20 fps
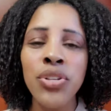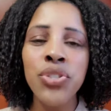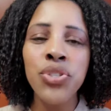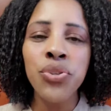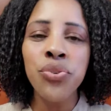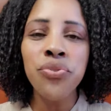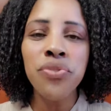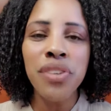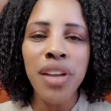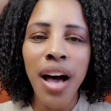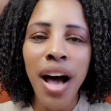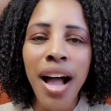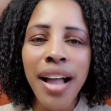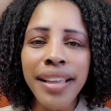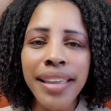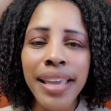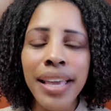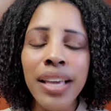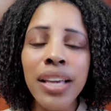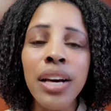Do
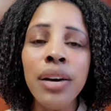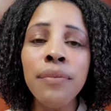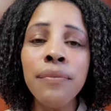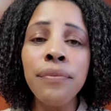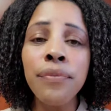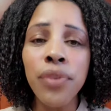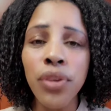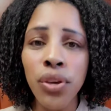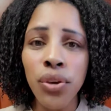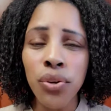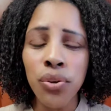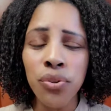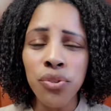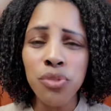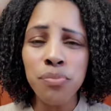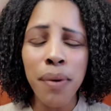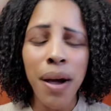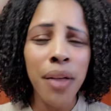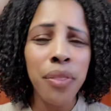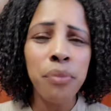not get
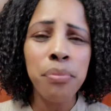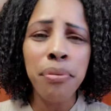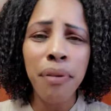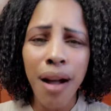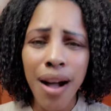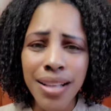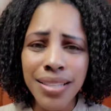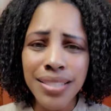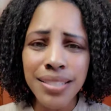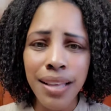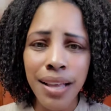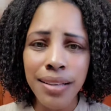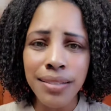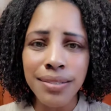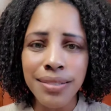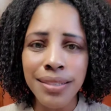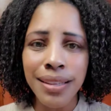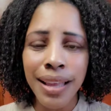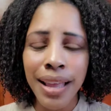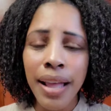confused by the
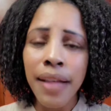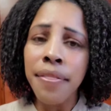process.